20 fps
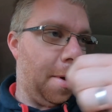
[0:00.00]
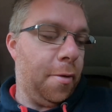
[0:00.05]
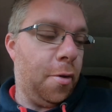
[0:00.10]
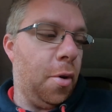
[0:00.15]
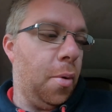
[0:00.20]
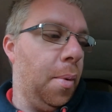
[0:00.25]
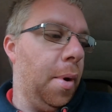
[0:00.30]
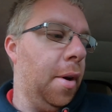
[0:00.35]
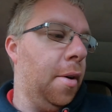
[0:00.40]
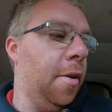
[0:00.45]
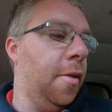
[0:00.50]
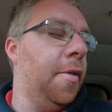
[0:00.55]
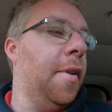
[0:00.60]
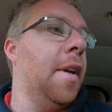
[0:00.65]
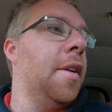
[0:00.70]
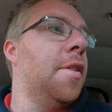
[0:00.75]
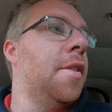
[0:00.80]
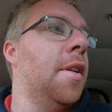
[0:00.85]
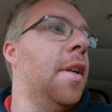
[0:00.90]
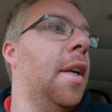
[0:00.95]
got a week off
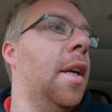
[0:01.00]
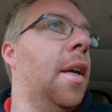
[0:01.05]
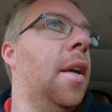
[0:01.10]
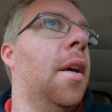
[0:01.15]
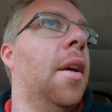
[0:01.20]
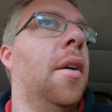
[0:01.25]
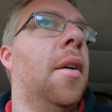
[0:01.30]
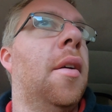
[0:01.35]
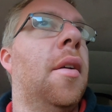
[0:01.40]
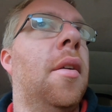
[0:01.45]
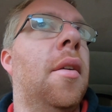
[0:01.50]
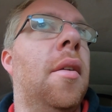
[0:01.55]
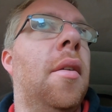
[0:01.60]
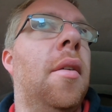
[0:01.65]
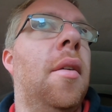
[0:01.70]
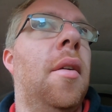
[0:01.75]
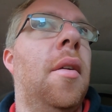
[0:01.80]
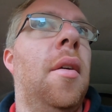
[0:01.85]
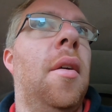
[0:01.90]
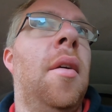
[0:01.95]
actually,
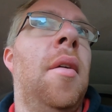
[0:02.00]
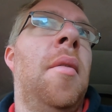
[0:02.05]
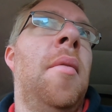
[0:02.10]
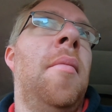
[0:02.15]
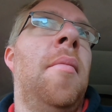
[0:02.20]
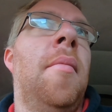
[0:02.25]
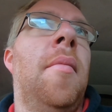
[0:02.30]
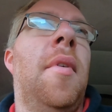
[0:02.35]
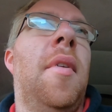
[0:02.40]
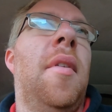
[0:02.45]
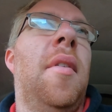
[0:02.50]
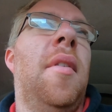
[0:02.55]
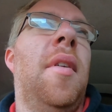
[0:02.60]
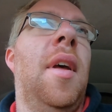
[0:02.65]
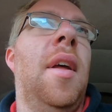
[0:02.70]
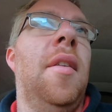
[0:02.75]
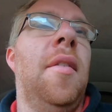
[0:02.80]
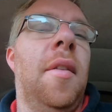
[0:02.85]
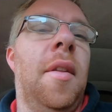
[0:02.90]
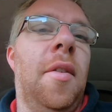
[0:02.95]

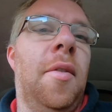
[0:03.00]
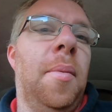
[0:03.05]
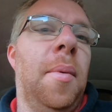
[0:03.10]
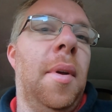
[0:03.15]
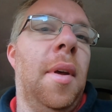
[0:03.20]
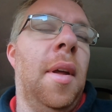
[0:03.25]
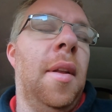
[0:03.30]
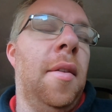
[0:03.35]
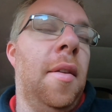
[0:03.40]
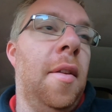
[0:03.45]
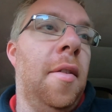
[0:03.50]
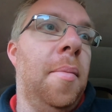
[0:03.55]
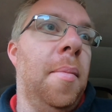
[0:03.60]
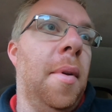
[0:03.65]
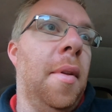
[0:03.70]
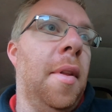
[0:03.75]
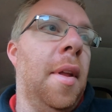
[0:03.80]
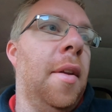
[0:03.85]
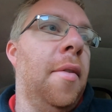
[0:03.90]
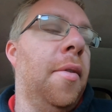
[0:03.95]
end of this
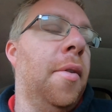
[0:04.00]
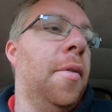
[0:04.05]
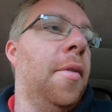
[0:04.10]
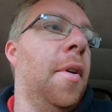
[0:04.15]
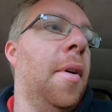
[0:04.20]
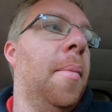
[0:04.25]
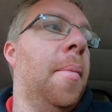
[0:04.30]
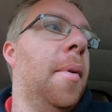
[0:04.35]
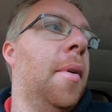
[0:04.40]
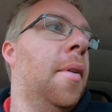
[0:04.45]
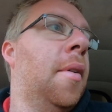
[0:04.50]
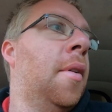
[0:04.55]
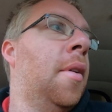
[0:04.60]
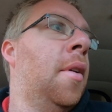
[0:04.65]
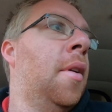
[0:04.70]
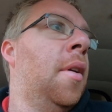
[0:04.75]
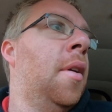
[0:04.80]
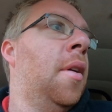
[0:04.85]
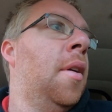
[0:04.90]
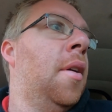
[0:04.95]
month, end of October.
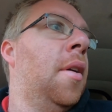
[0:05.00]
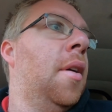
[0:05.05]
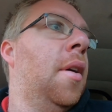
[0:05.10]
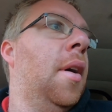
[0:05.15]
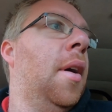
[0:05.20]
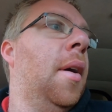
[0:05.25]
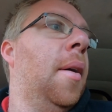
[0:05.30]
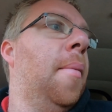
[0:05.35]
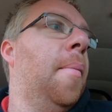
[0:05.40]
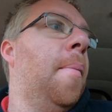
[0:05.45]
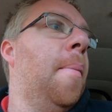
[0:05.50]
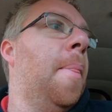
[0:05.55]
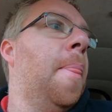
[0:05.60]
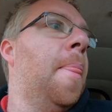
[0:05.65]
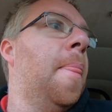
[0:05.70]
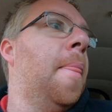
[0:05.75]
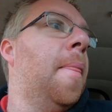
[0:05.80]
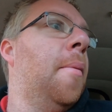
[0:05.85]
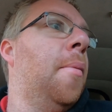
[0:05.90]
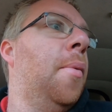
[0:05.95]

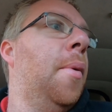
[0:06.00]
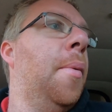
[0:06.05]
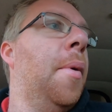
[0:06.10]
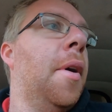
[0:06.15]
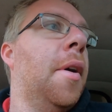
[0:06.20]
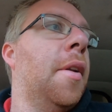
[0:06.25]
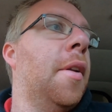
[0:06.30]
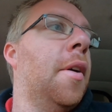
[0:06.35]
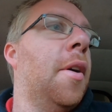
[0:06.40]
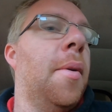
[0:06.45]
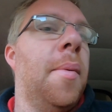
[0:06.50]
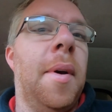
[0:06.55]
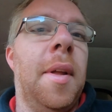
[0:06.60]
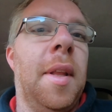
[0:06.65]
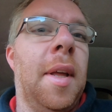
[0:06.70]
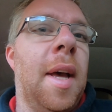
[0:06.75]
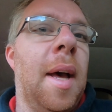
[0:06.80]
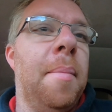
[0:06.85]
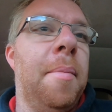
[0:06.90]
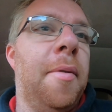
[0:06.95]
We were going to go away in
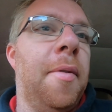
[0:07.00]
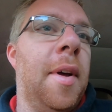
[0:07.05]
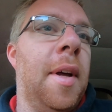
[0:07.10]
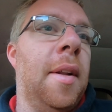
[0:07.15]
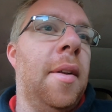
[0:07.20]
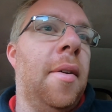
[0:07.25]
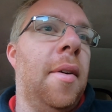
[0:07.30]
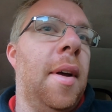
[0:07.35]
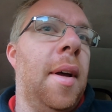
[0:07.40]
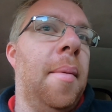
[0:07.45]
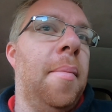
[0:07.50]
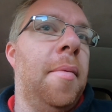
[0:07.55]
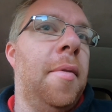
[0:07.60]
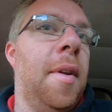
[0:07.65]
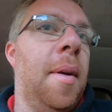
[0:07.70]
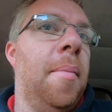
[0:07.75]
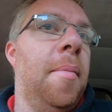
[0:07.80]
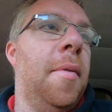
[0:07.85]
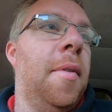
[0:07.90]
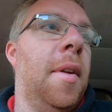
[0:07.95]
the camper van. I am
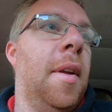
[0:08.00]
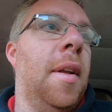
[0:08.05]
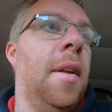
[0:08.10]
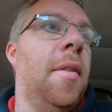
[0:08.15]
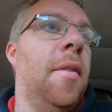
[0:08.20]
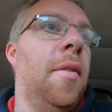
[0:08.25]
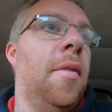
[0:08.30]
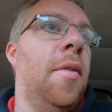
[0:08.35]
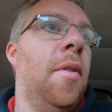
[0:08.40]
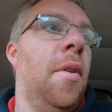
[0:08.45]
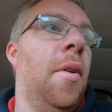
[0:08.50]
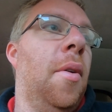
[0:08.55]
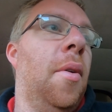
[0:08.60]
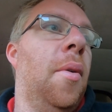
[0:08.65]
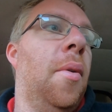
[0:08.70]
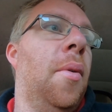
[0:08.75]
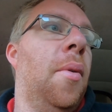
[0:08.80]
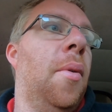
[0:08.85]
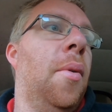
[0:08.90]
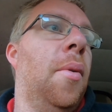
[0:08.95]
tempted
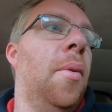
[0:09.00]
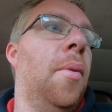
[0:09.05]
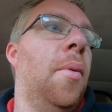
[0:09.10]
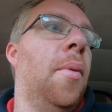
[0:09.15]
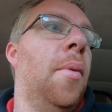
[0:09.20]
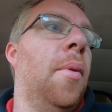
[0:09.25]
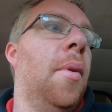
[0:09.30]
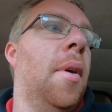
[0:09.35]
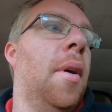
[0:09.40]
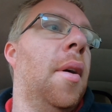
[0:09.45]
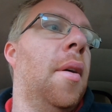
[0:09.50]
to,